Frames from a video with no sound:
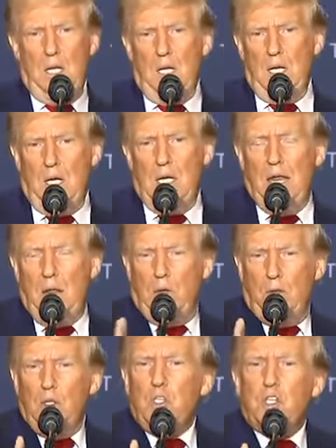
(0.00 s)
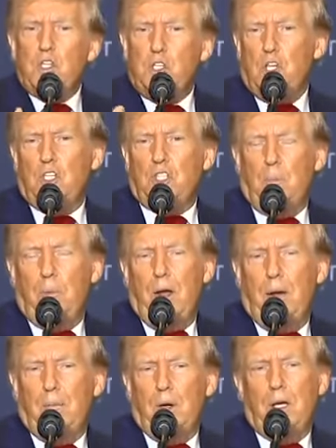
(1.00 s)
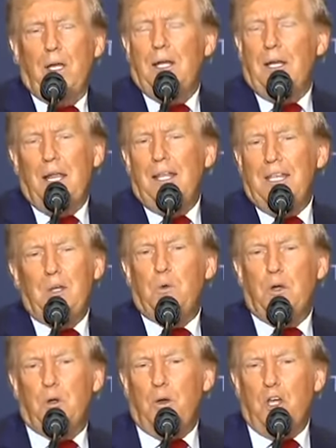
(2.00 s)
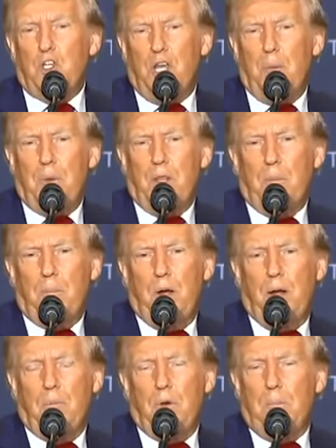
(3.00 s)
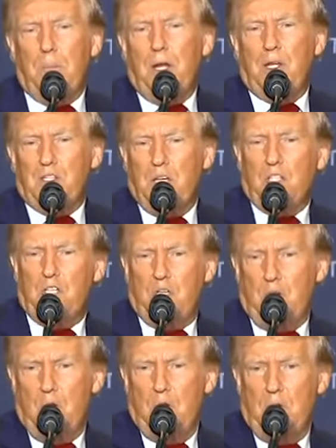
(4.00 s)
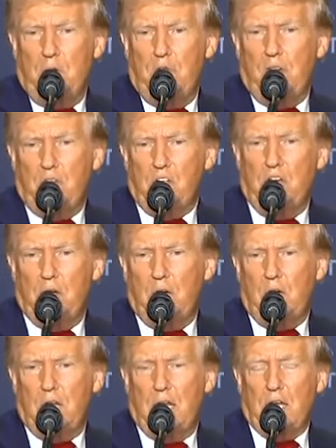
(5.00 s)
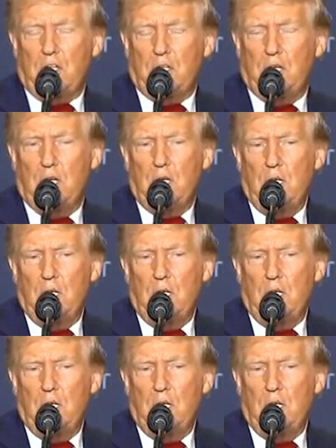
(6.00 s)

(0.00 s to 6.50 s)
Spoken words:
Now, this is just the primary, and I think we're in great shape in the primary, but it sets a tone for the general election.